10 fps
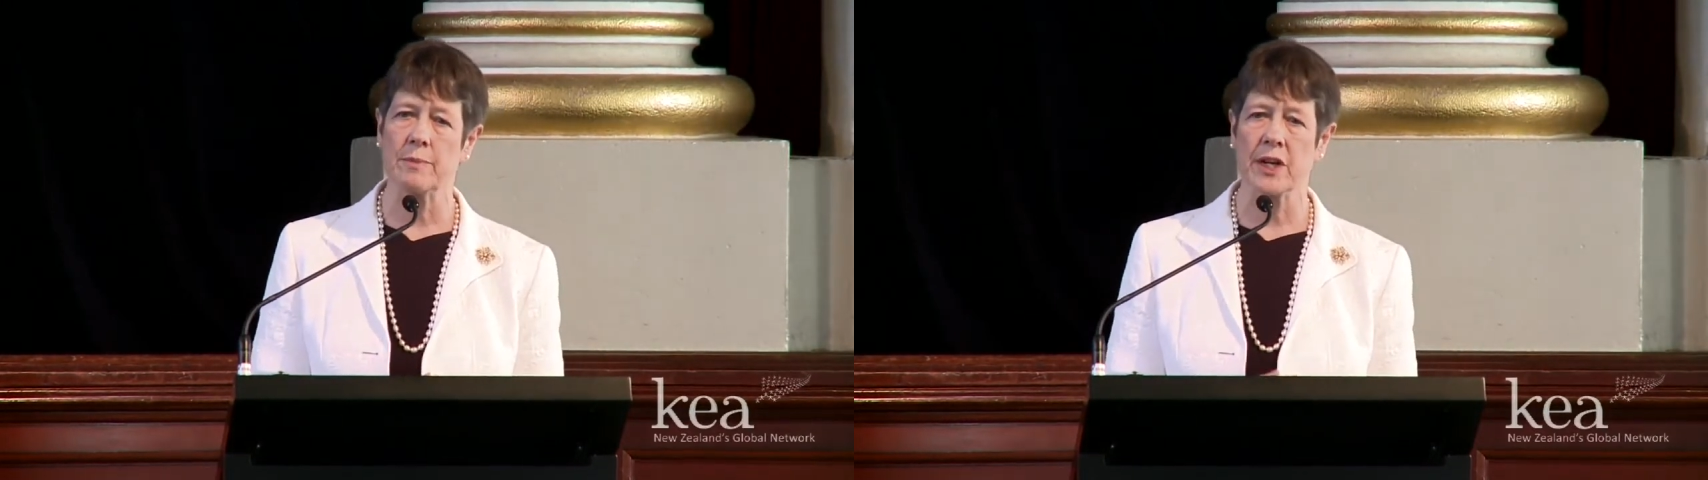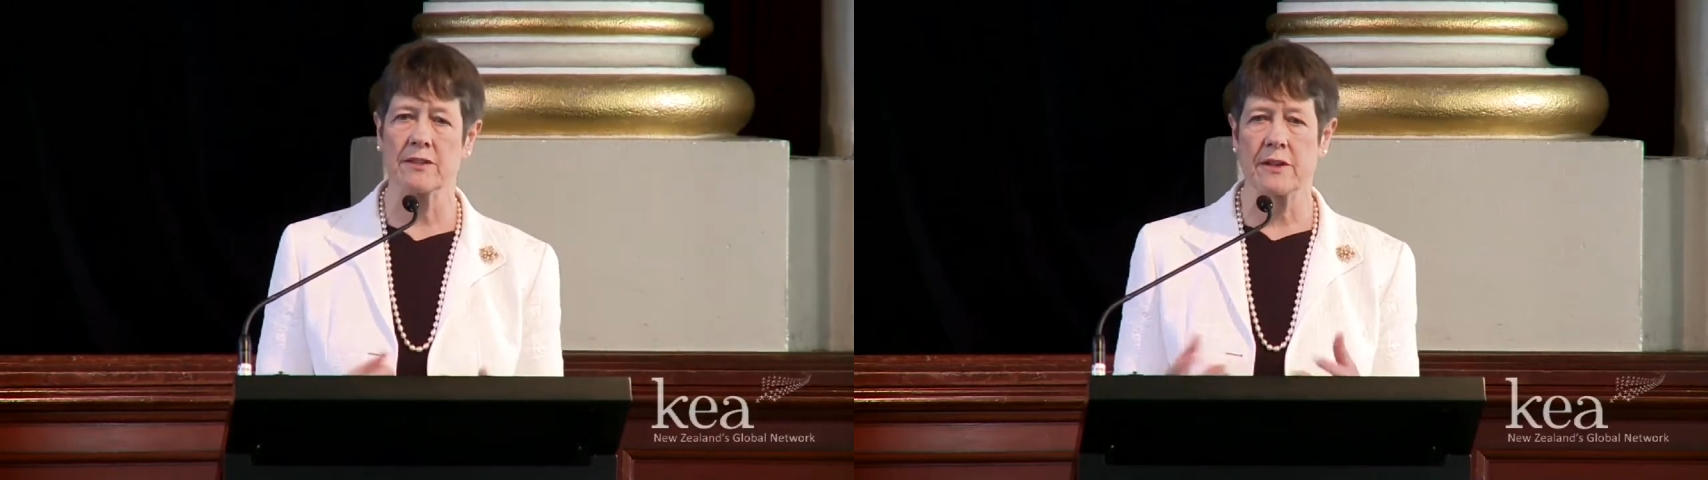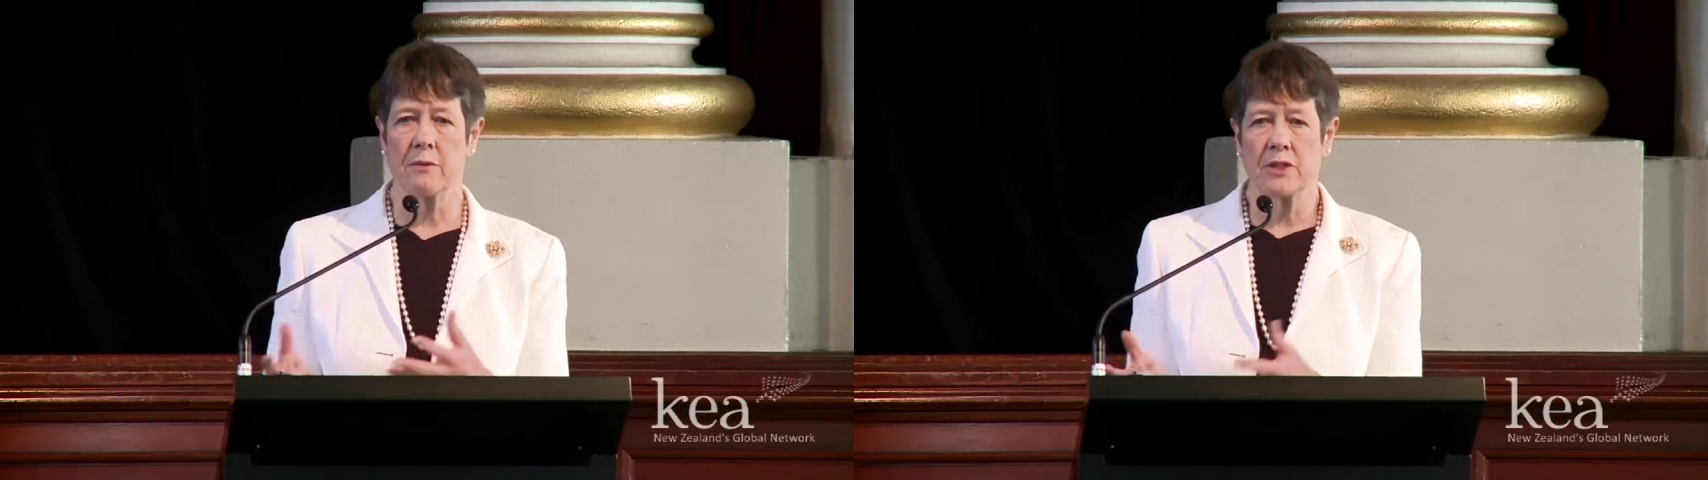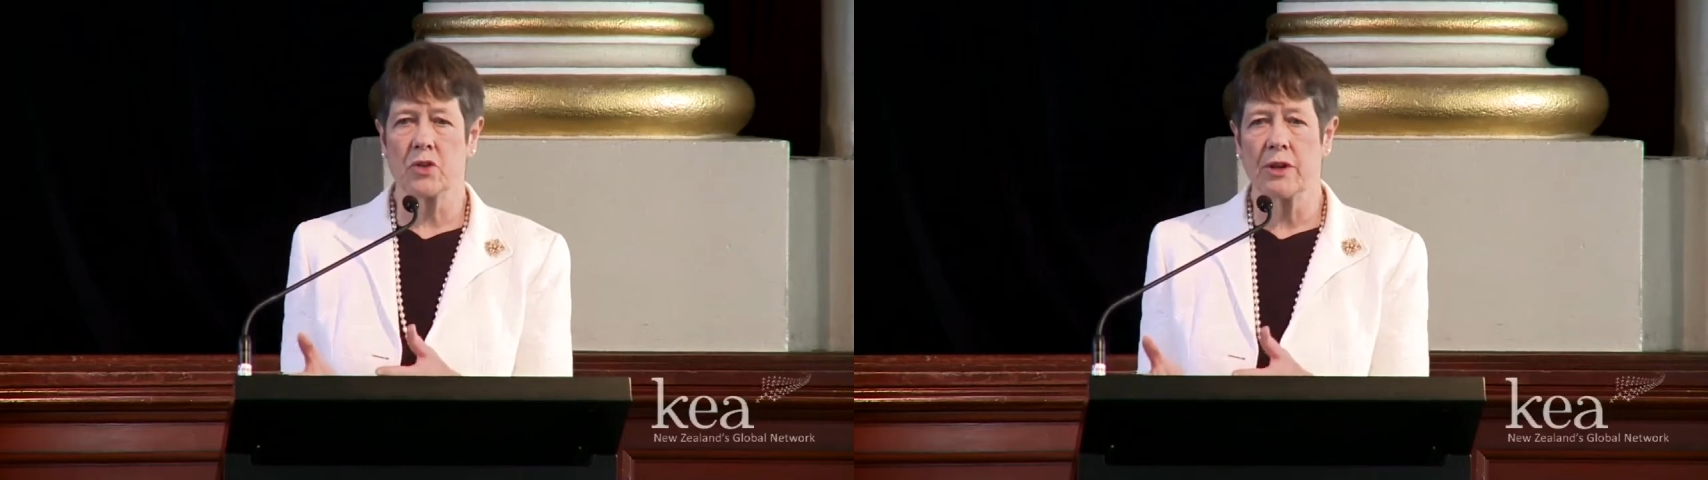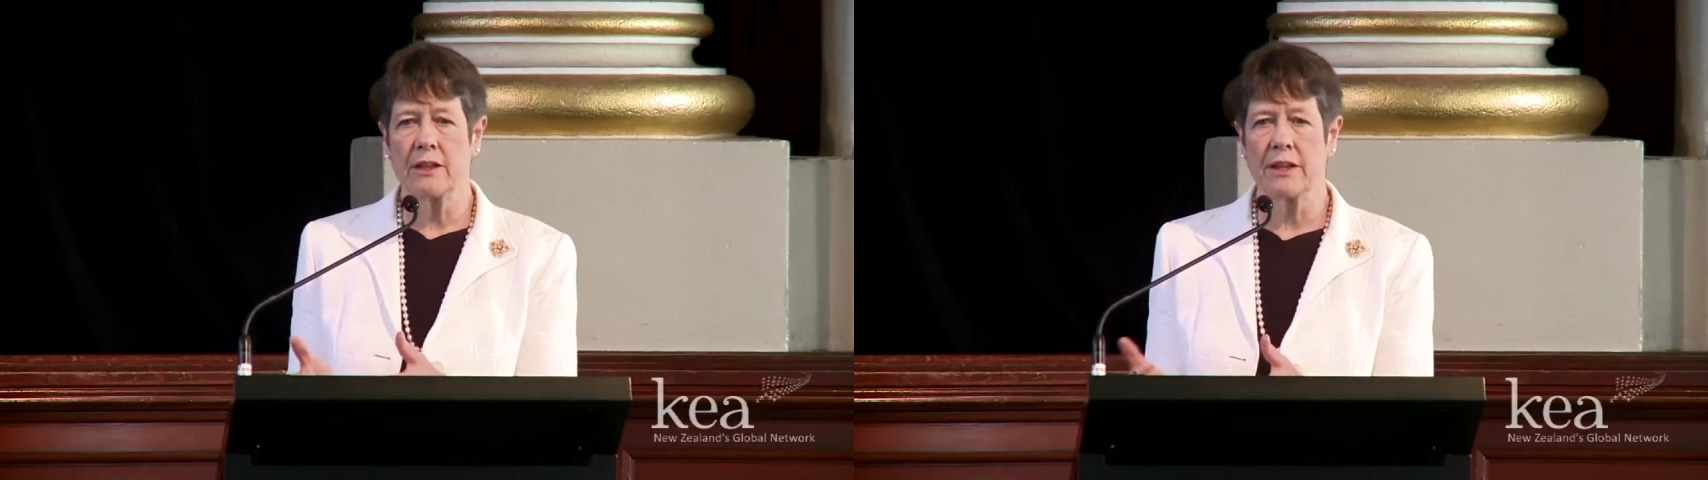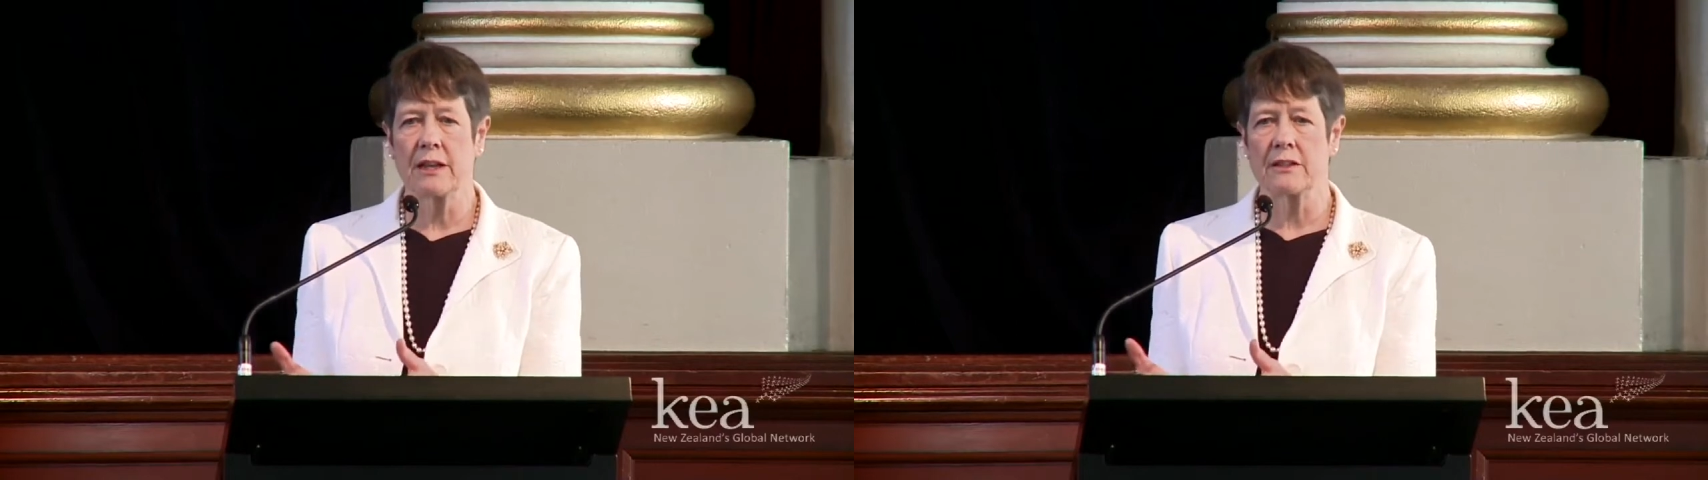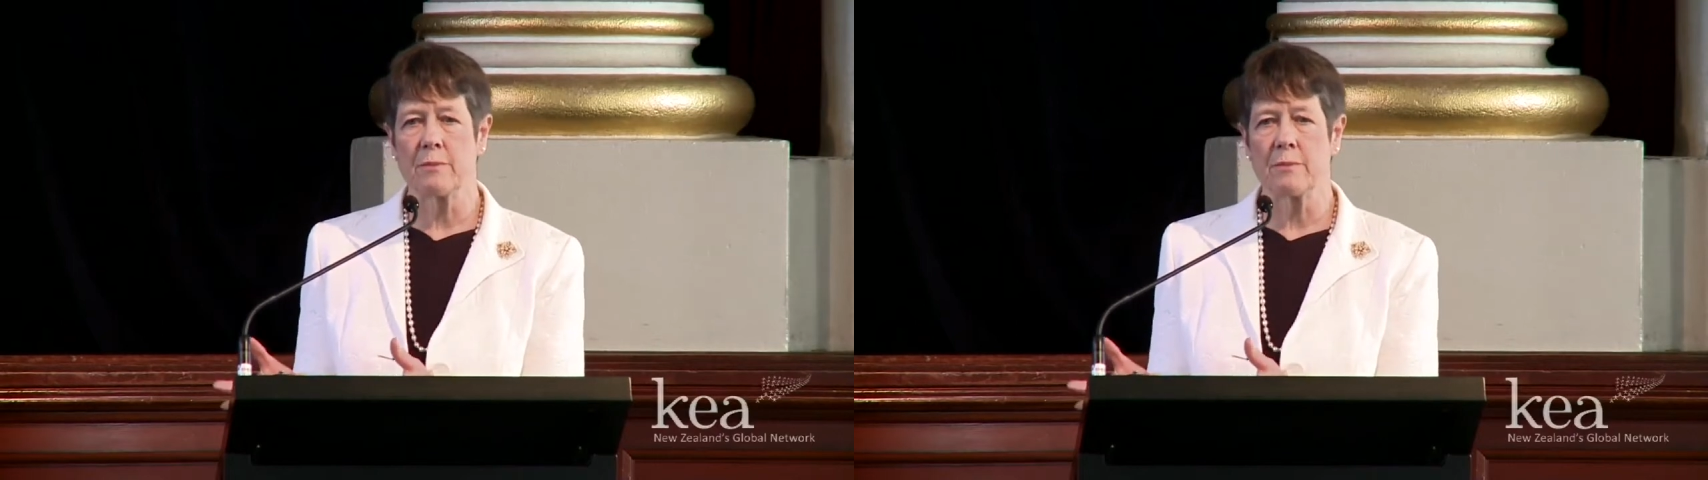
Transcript: because I was doing things at